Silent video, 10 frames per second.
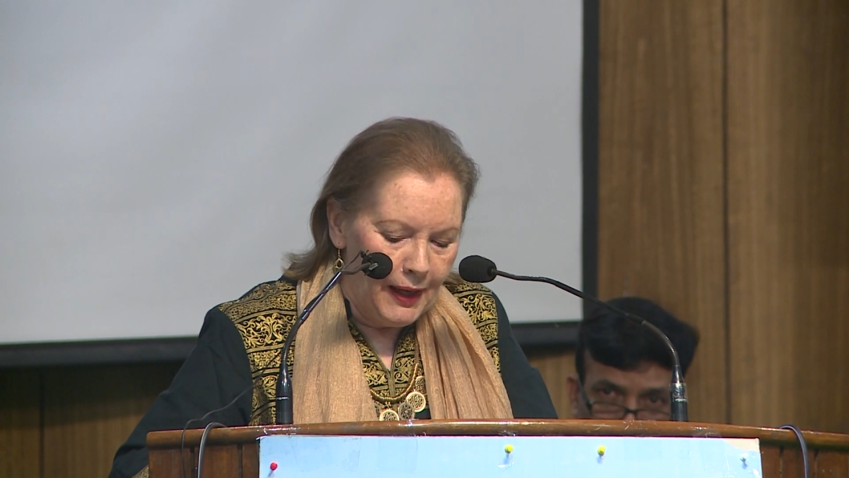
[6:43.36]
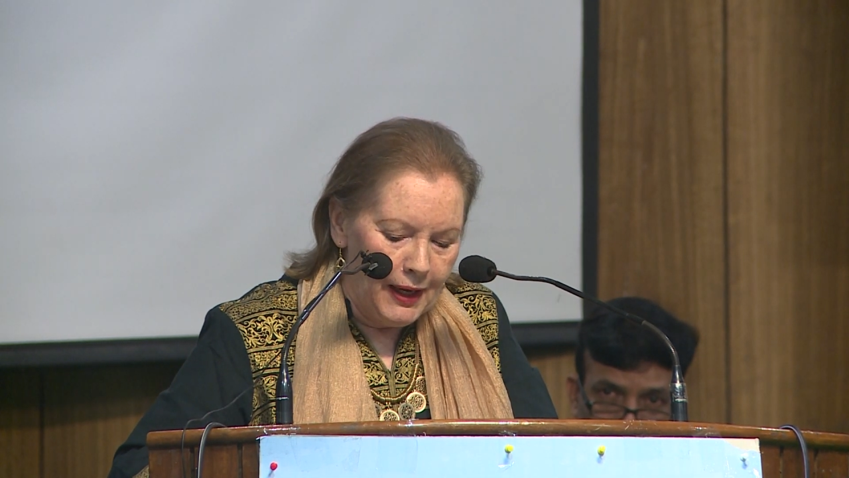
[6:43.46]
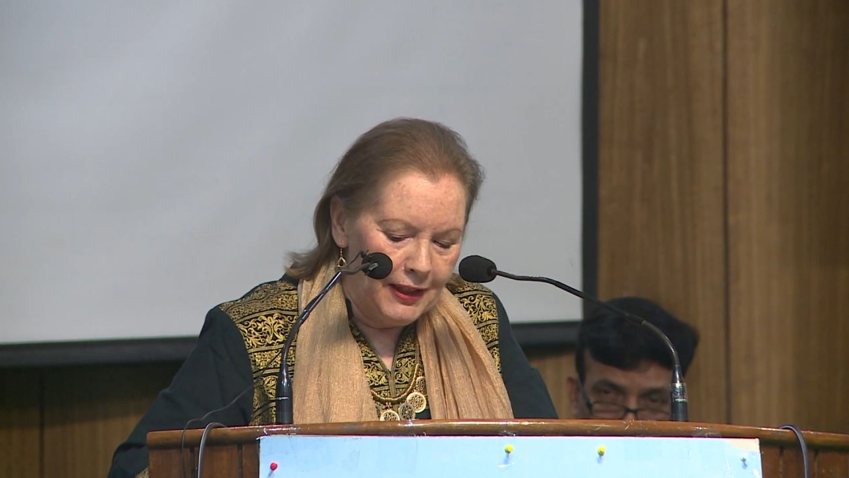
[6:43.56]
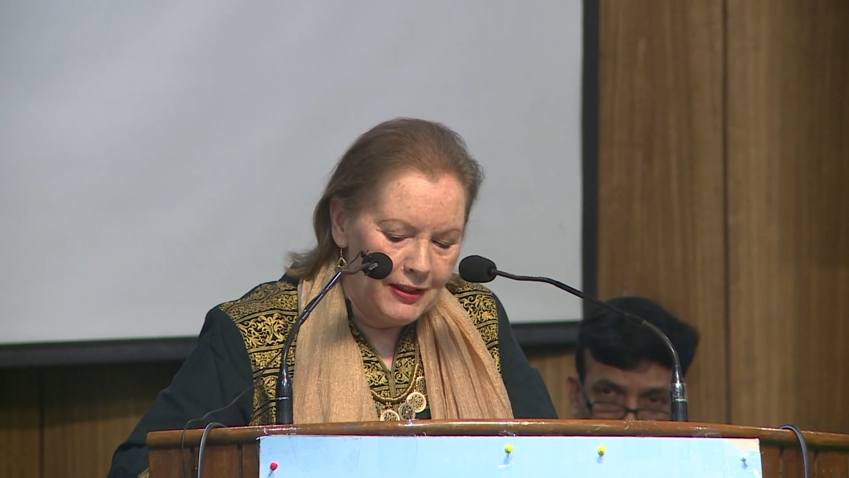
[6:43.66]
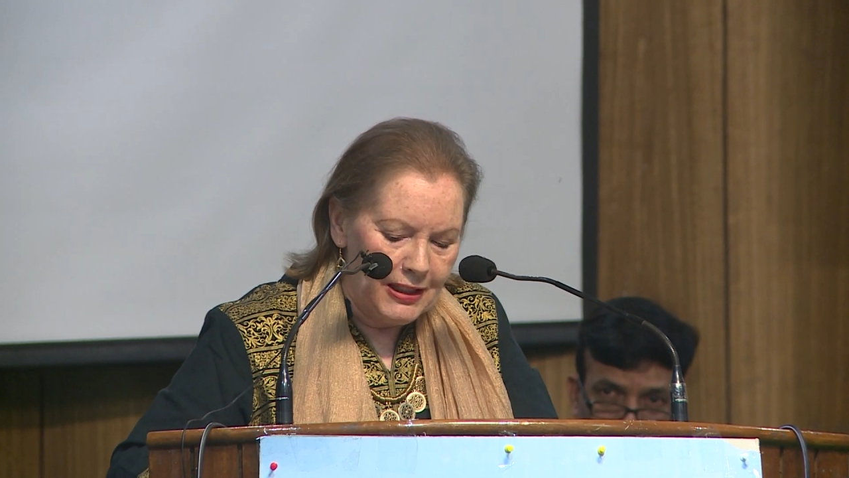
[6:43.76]

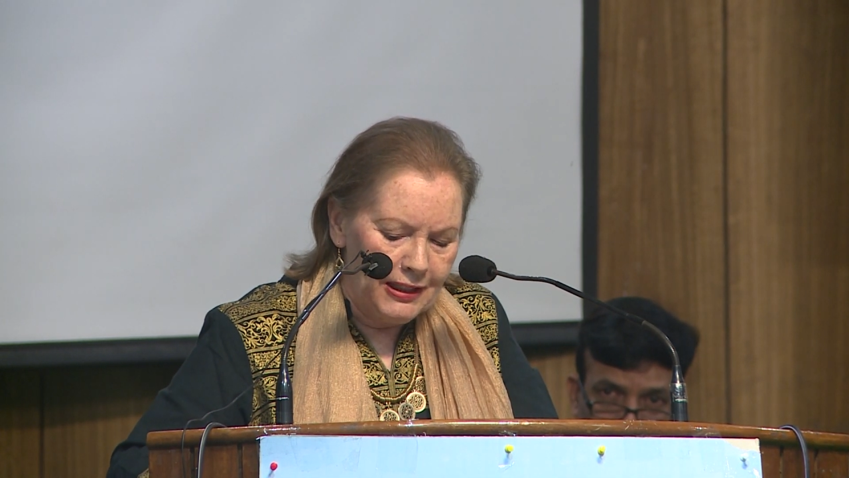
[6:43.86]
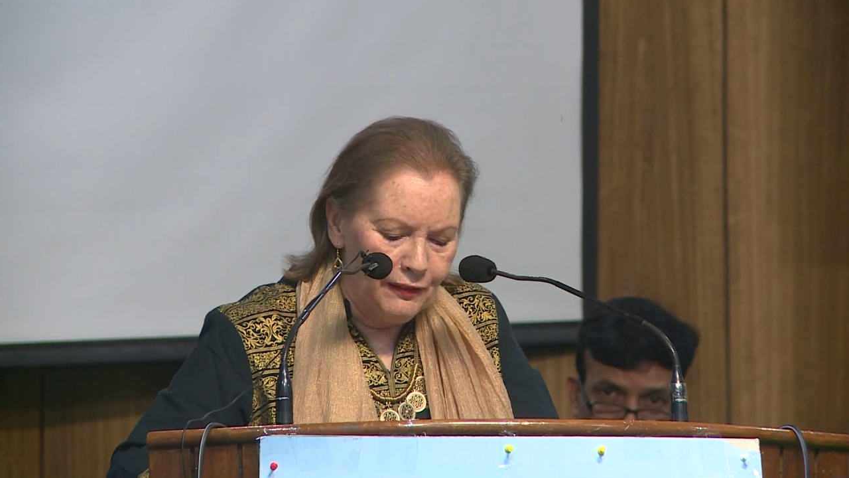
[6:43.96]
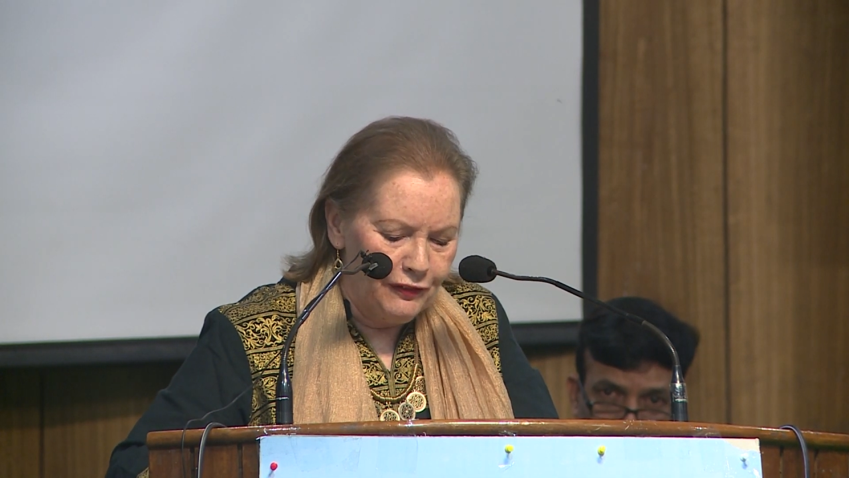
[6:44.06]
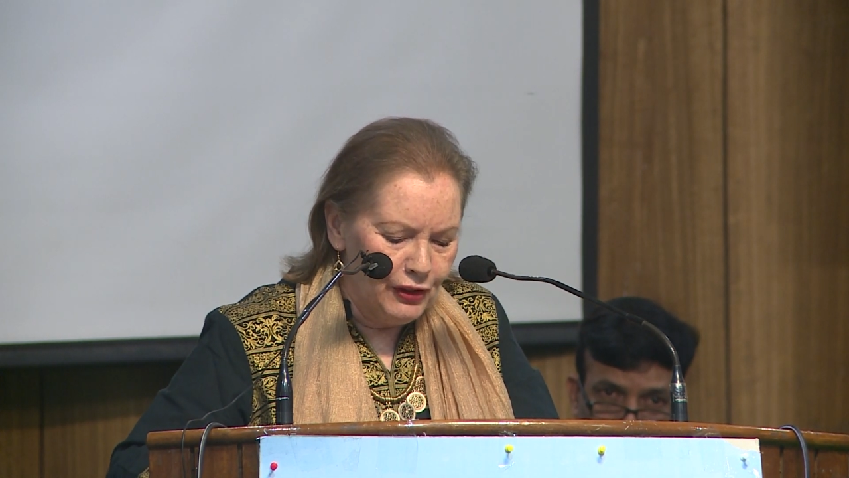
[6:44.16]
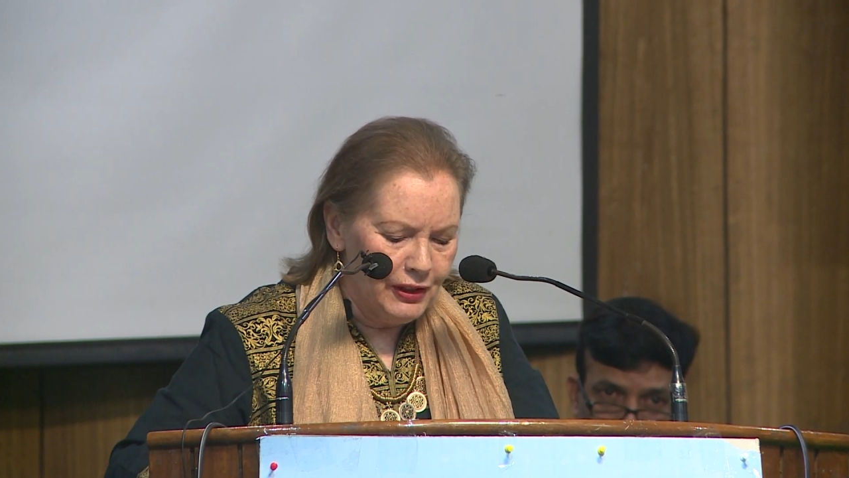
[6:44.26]
And it
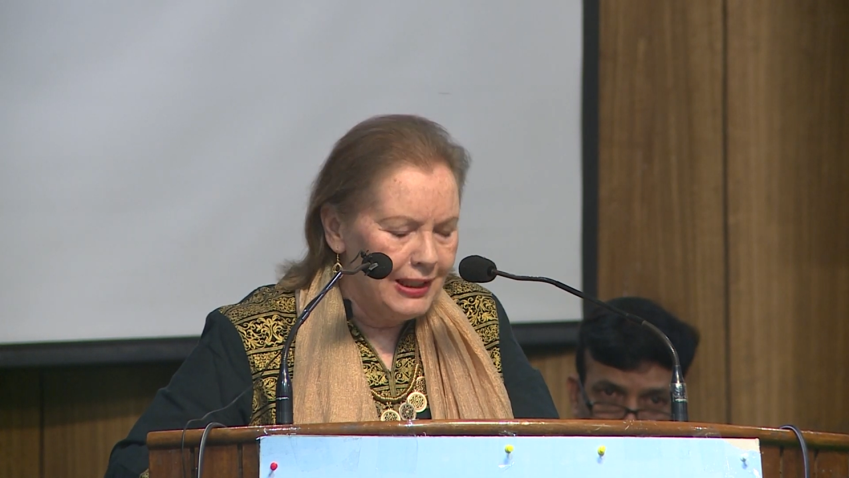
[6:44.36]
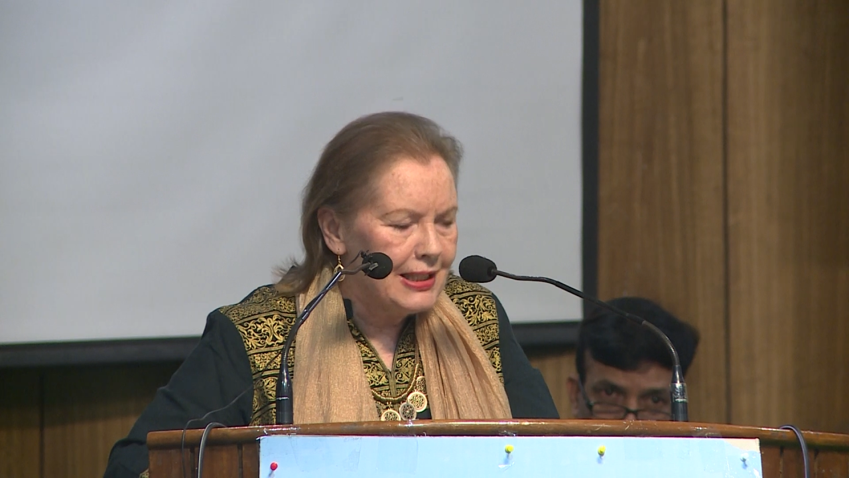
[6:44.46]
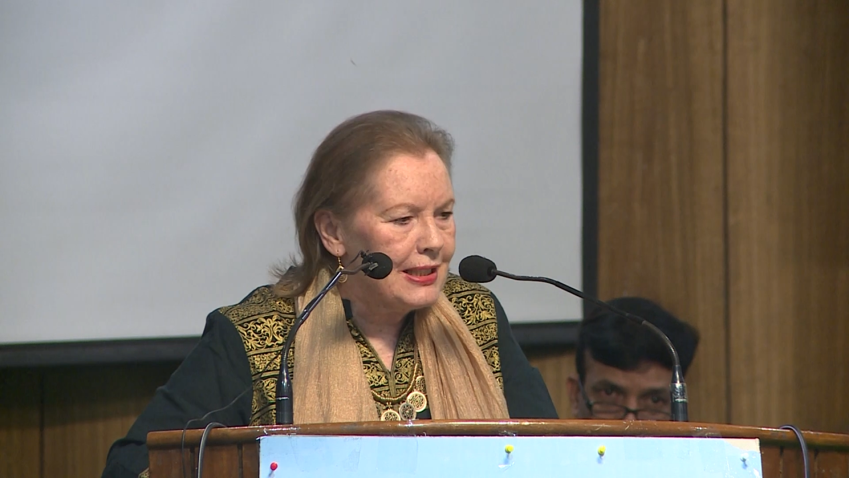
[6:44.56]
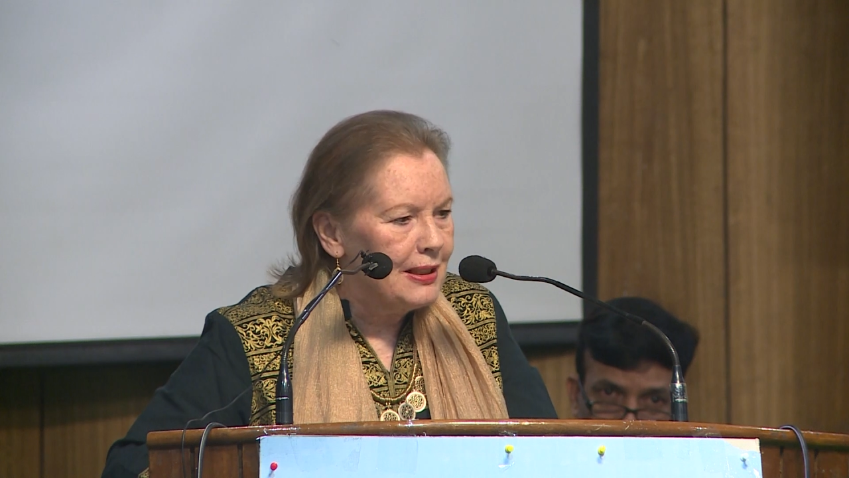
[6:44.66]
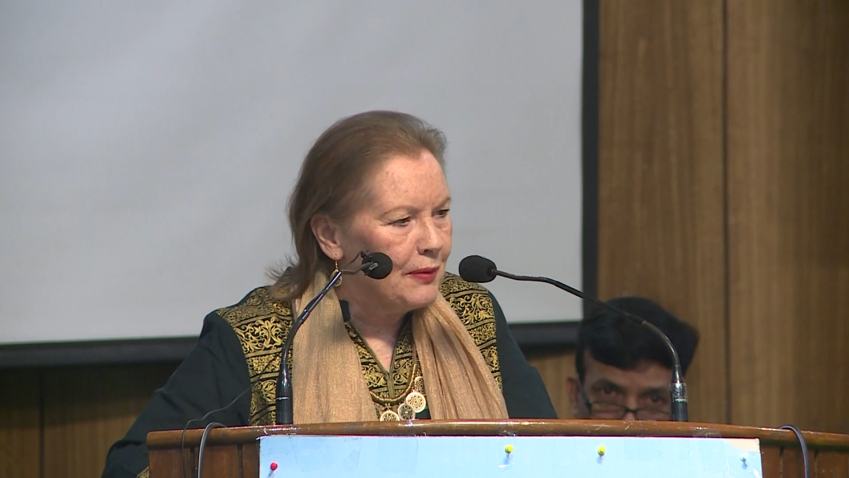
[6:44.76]

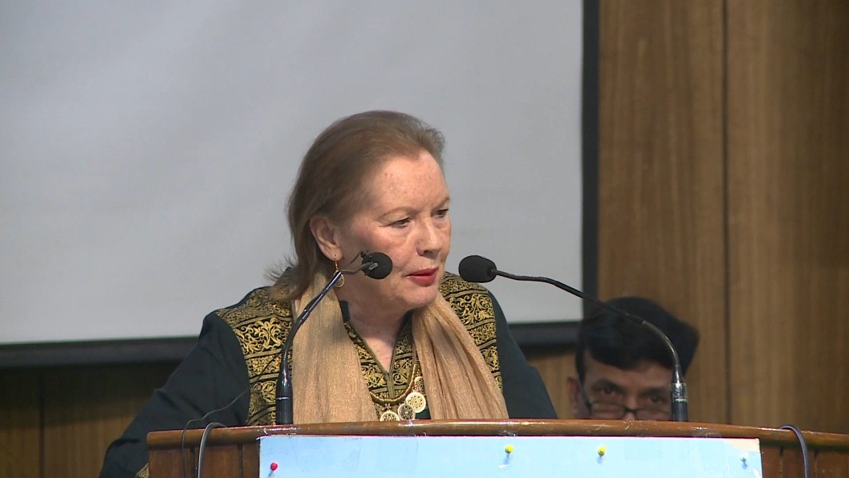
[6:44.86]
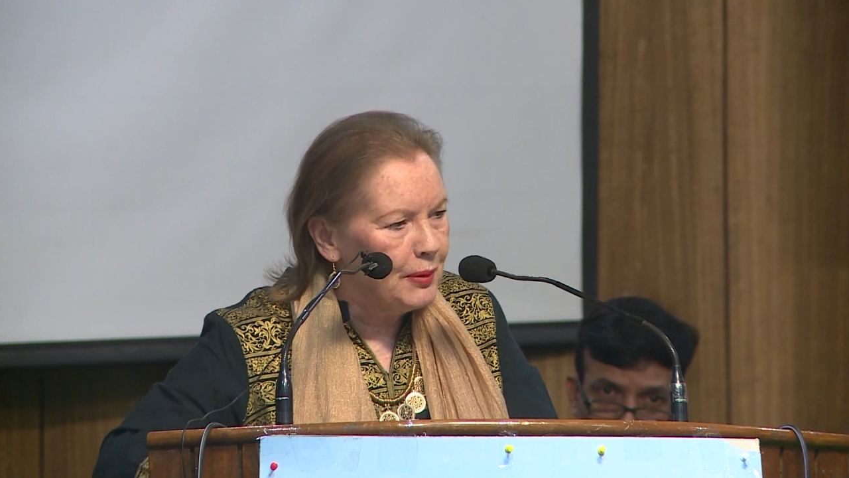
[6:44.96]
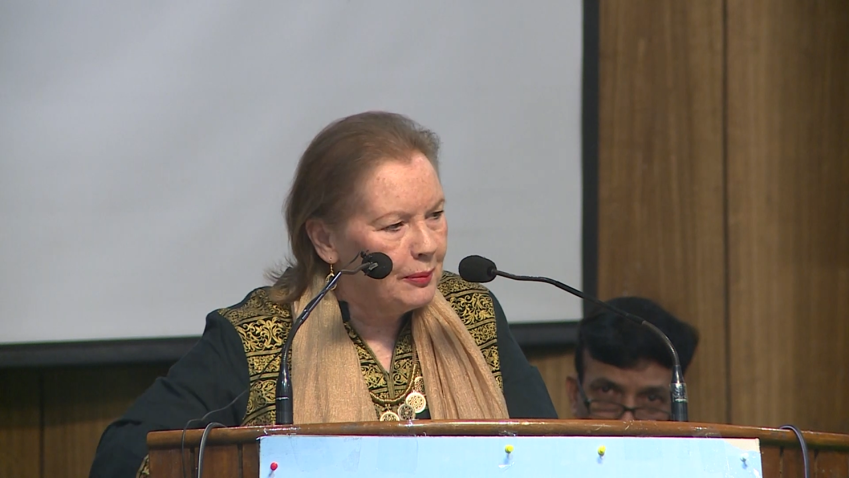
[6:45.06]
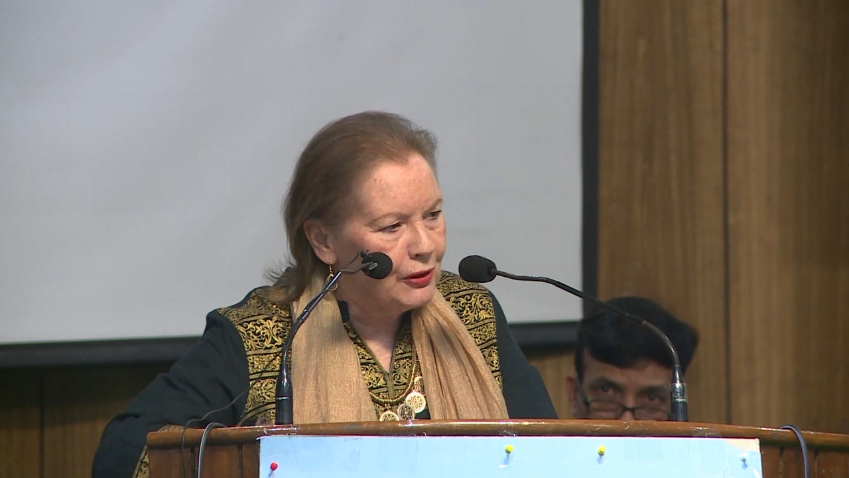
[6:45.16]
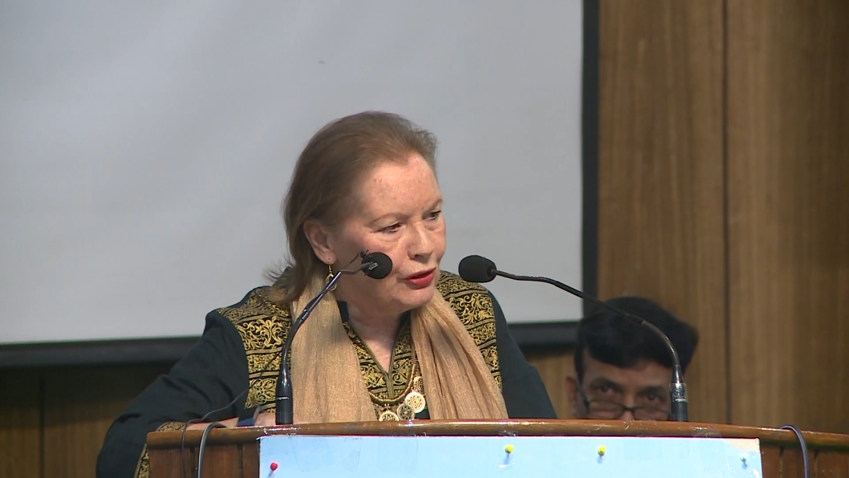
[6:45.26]
infuriated him that
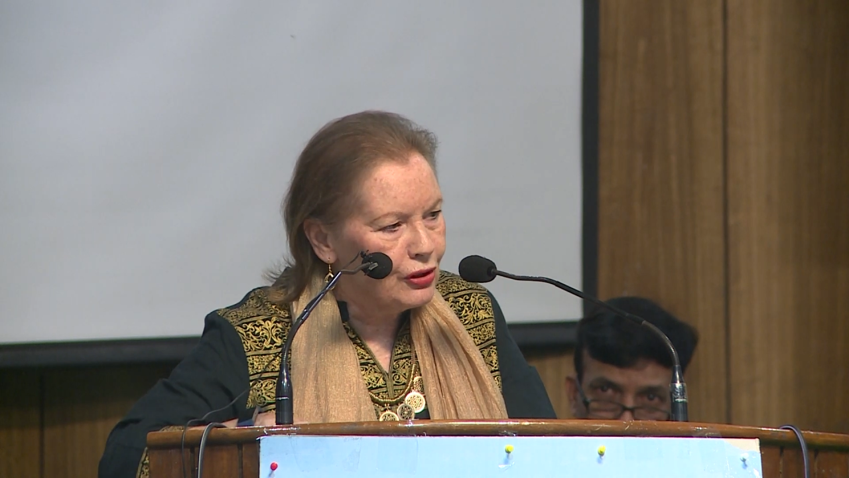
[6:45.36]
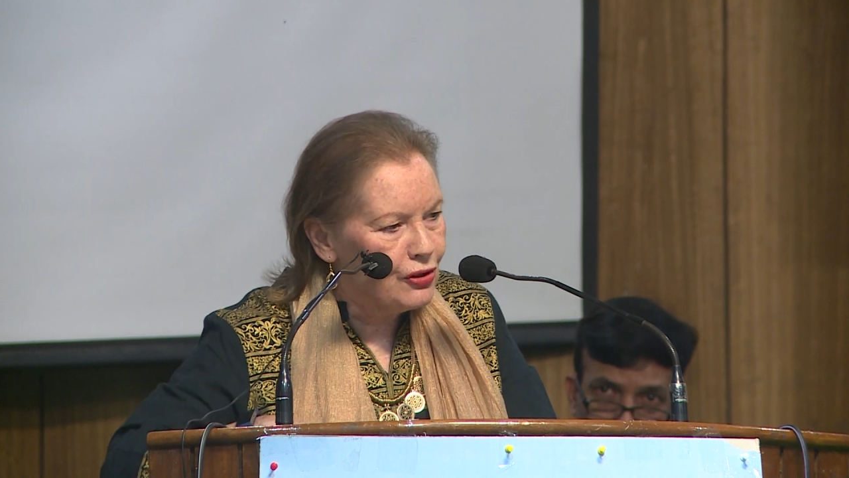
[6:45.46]
people look